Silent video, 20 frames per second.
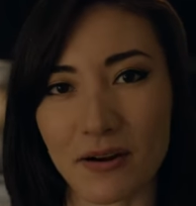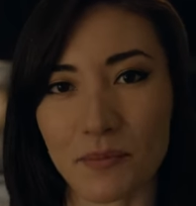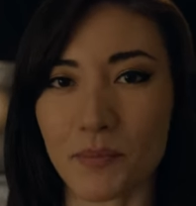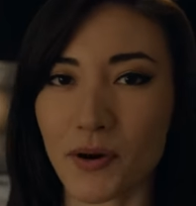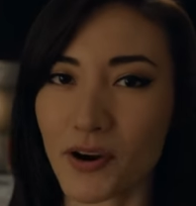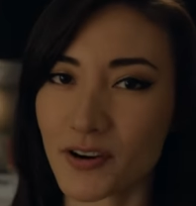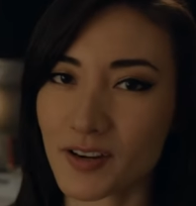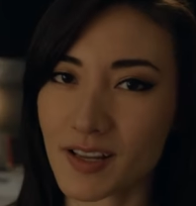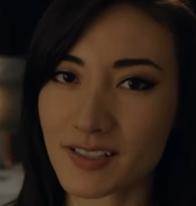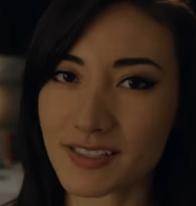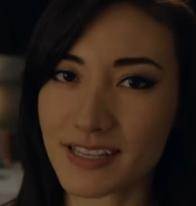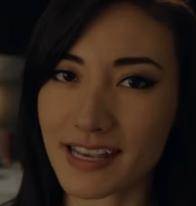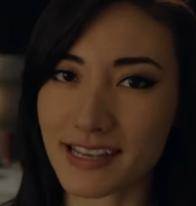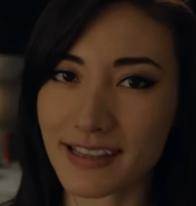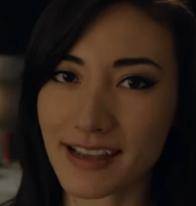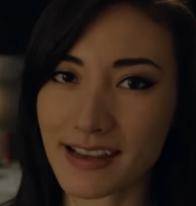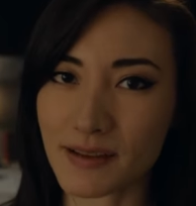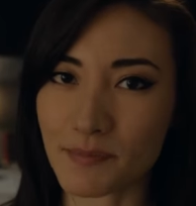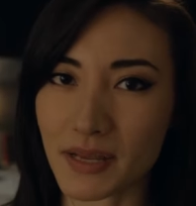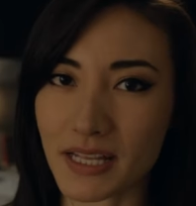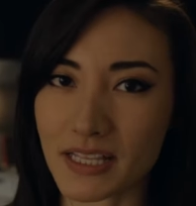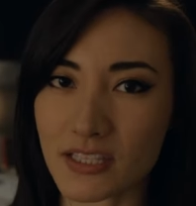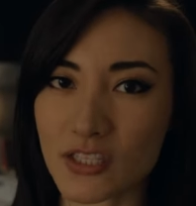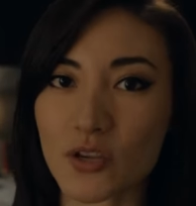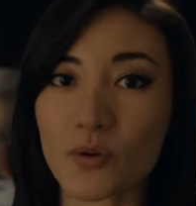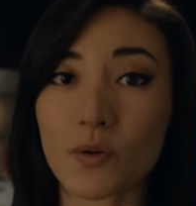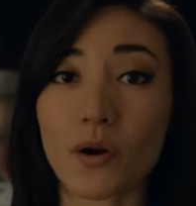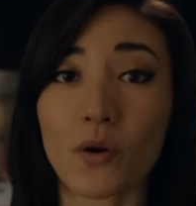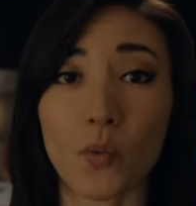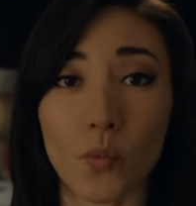Burning daylight means
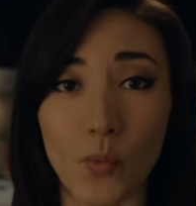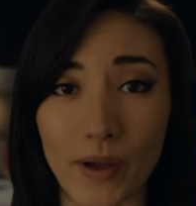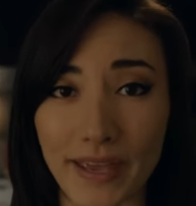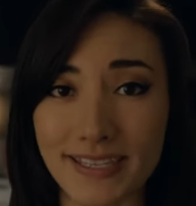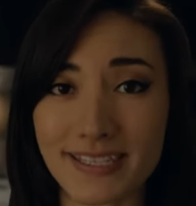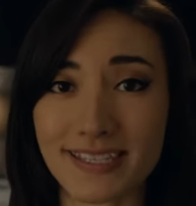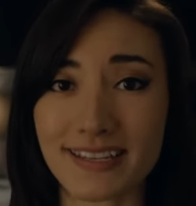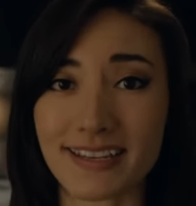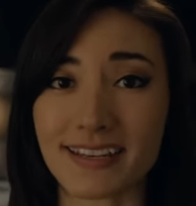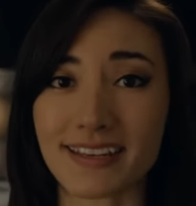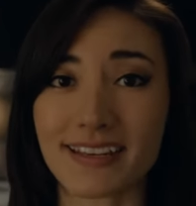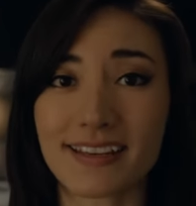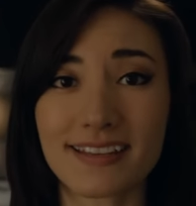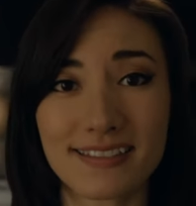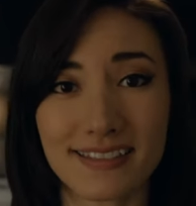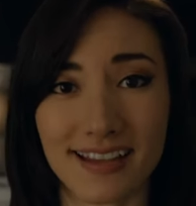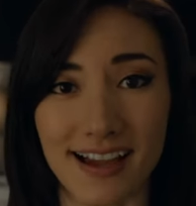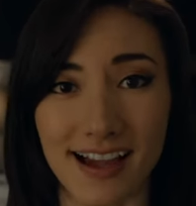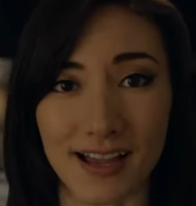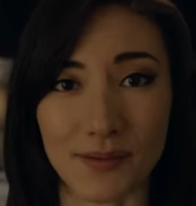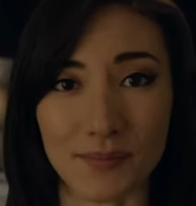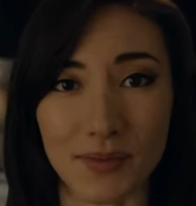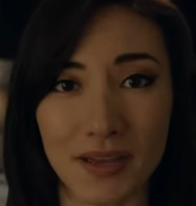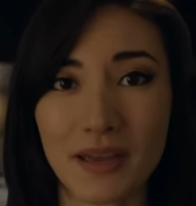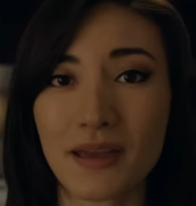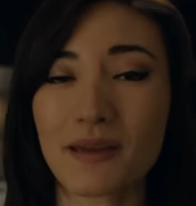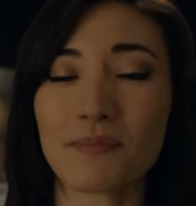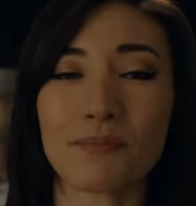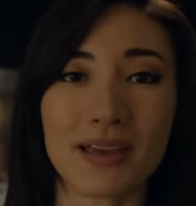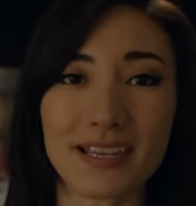you are wasting time,
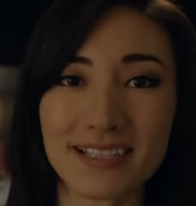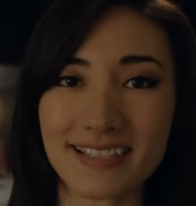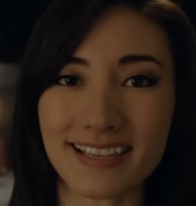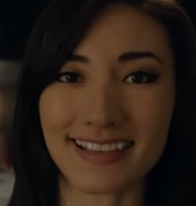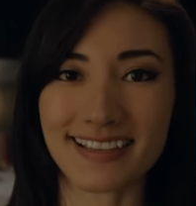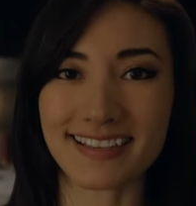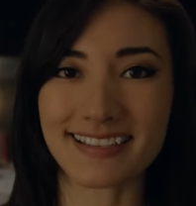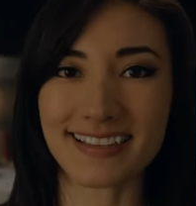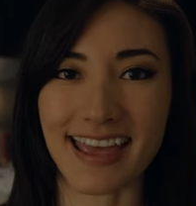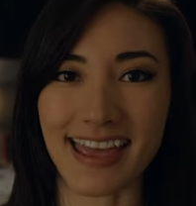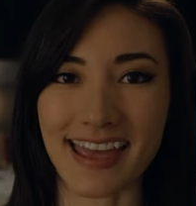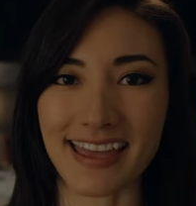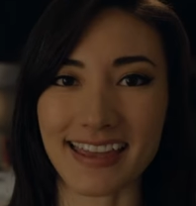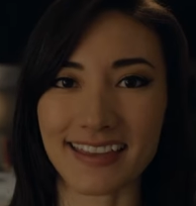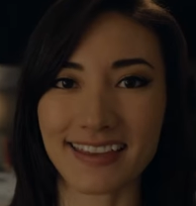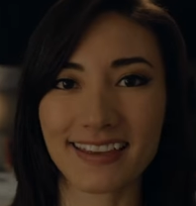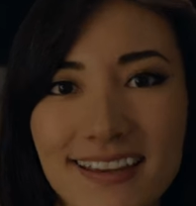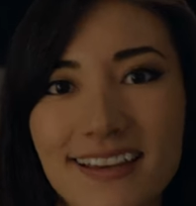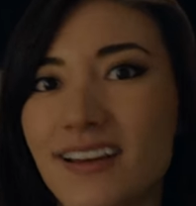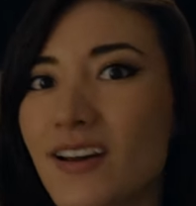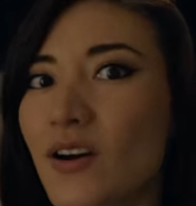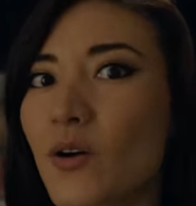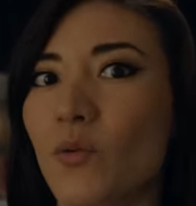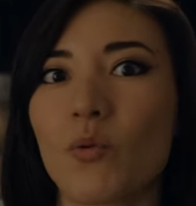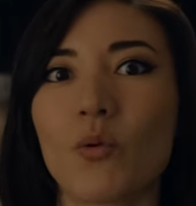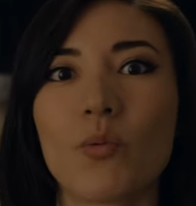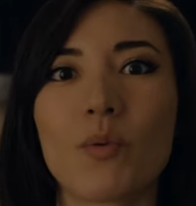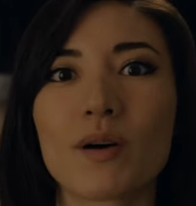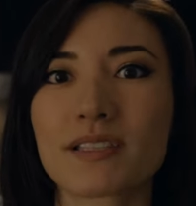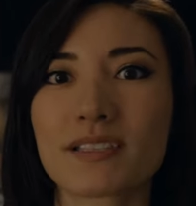basically saying,
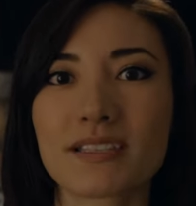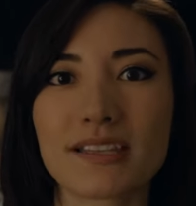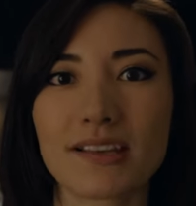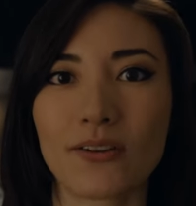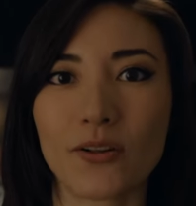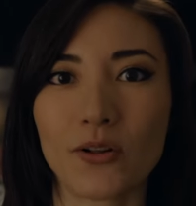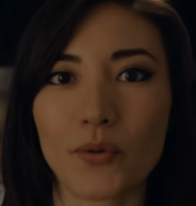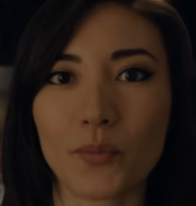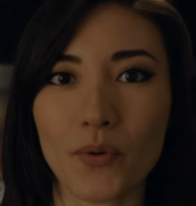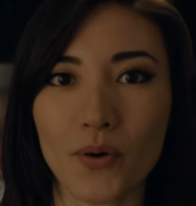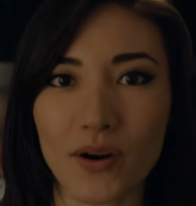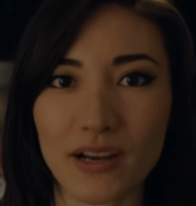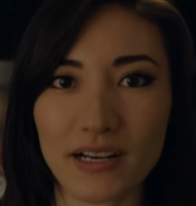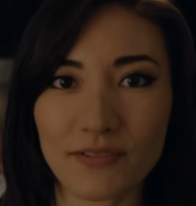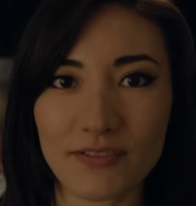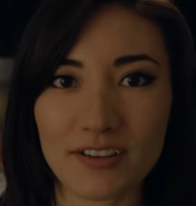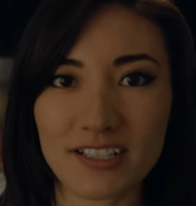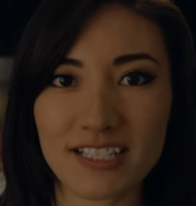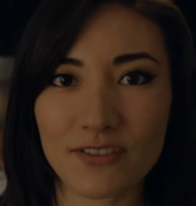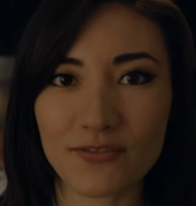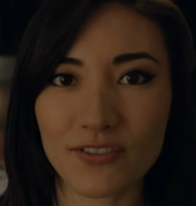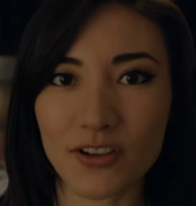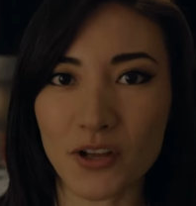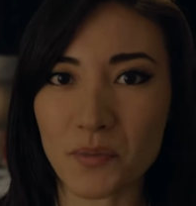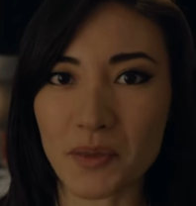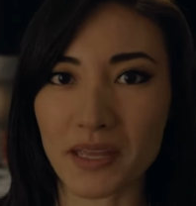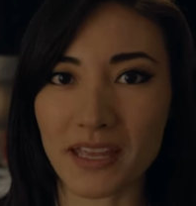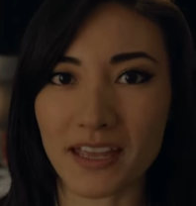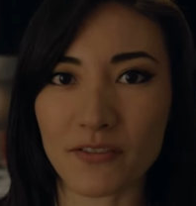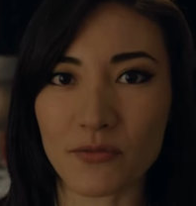well, what's the whole point of us
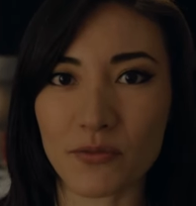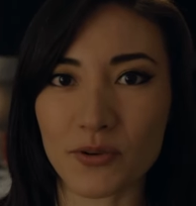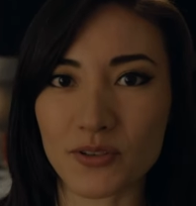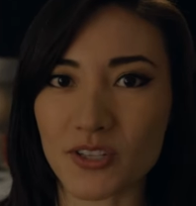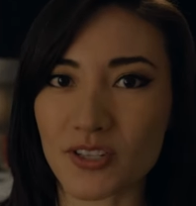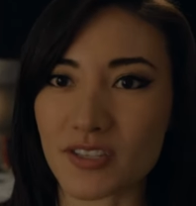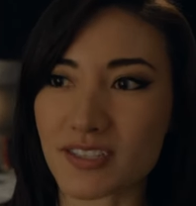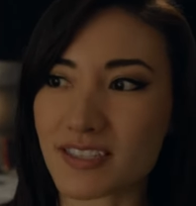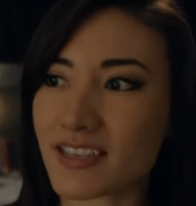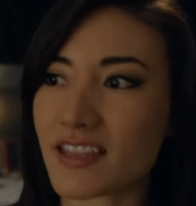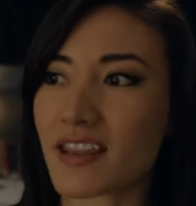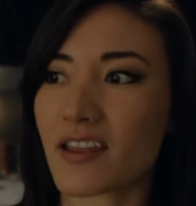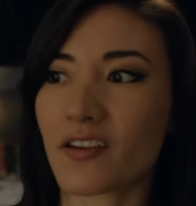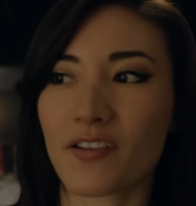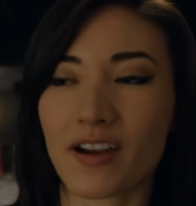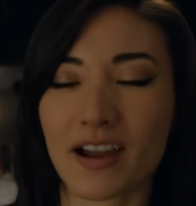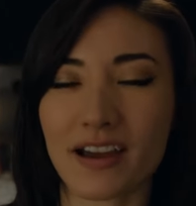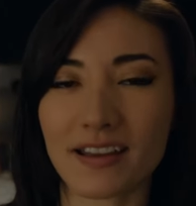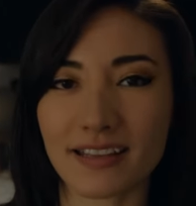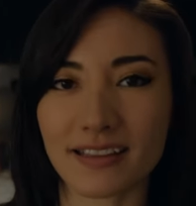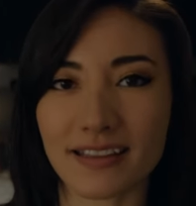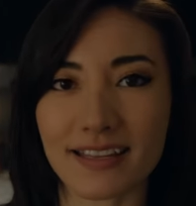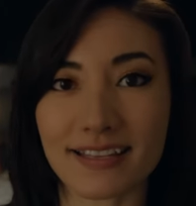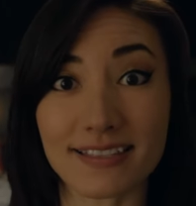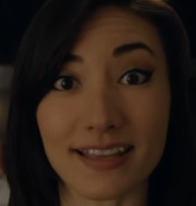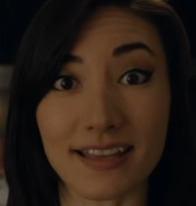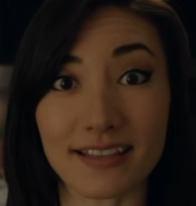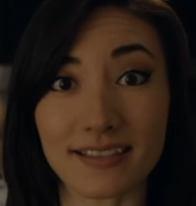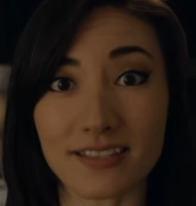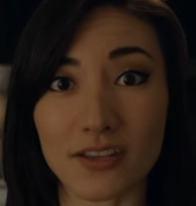filming if we're just sitting around and the
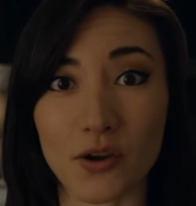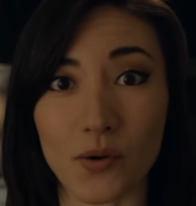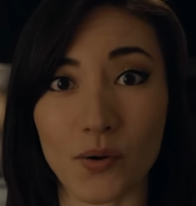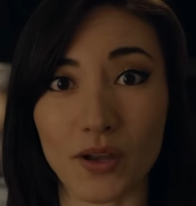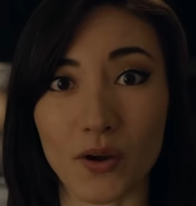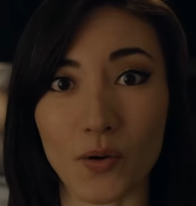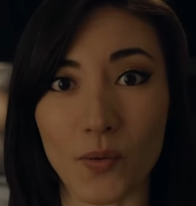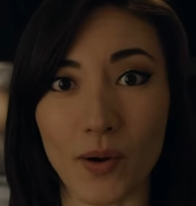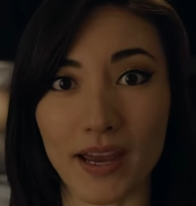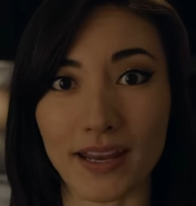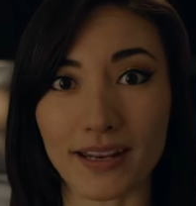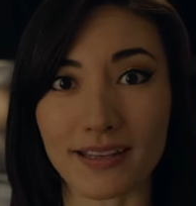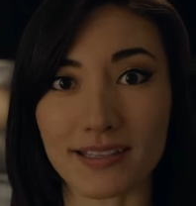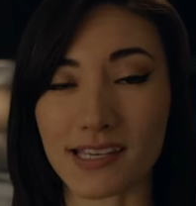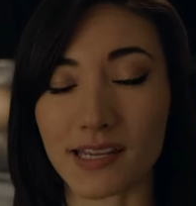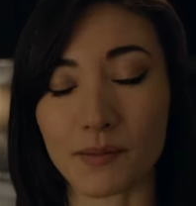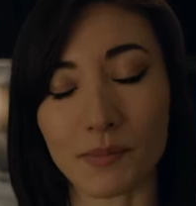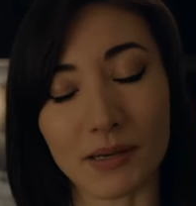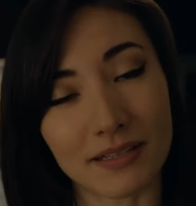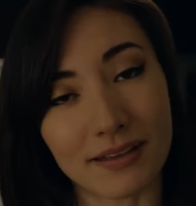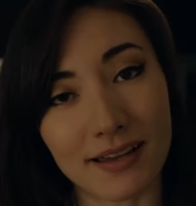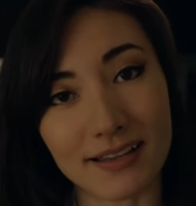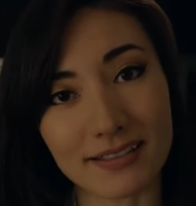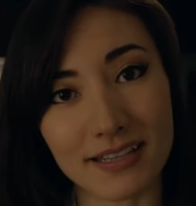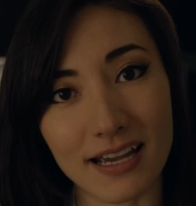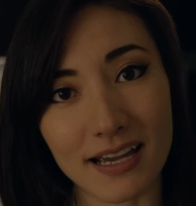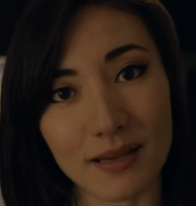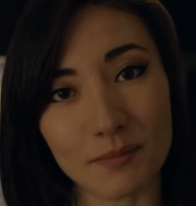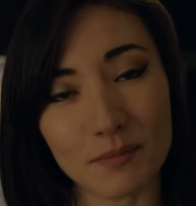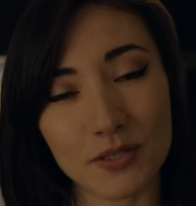sun's going away and it's gonna be
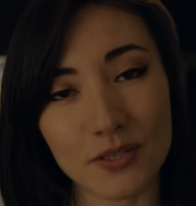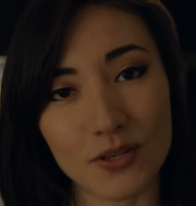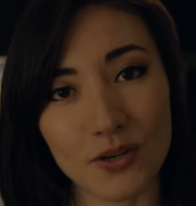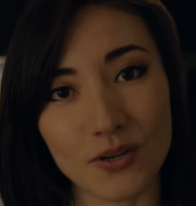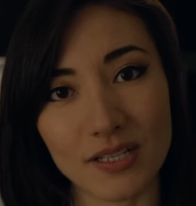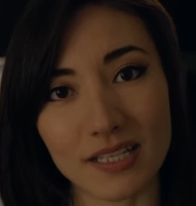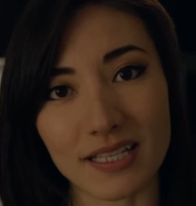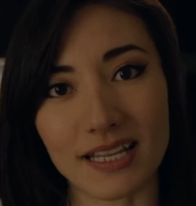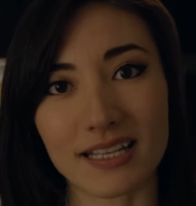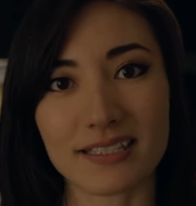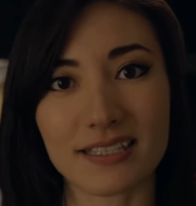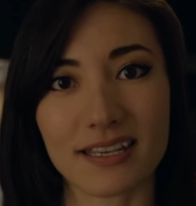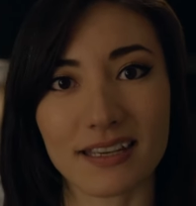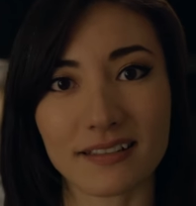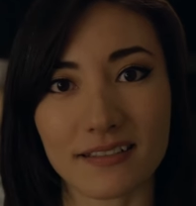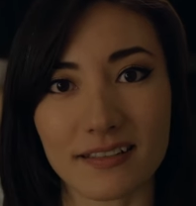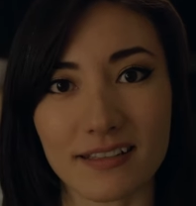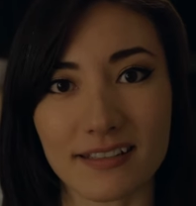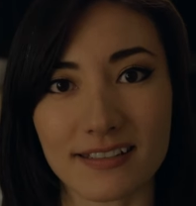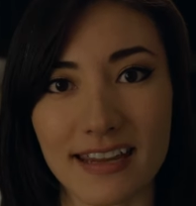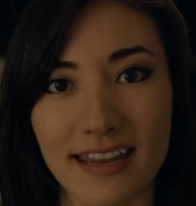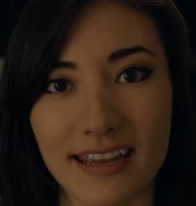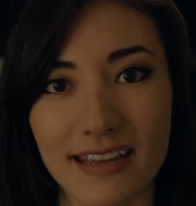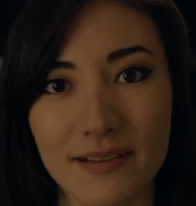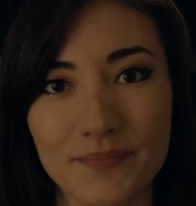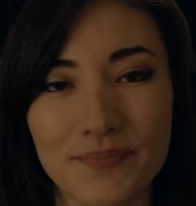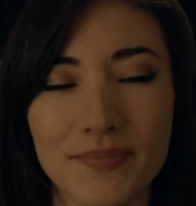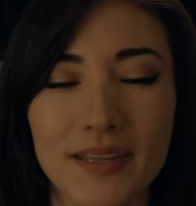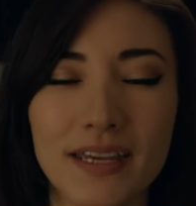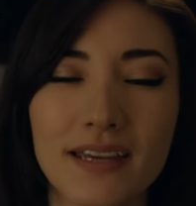nighttime soon and that's the end of the day?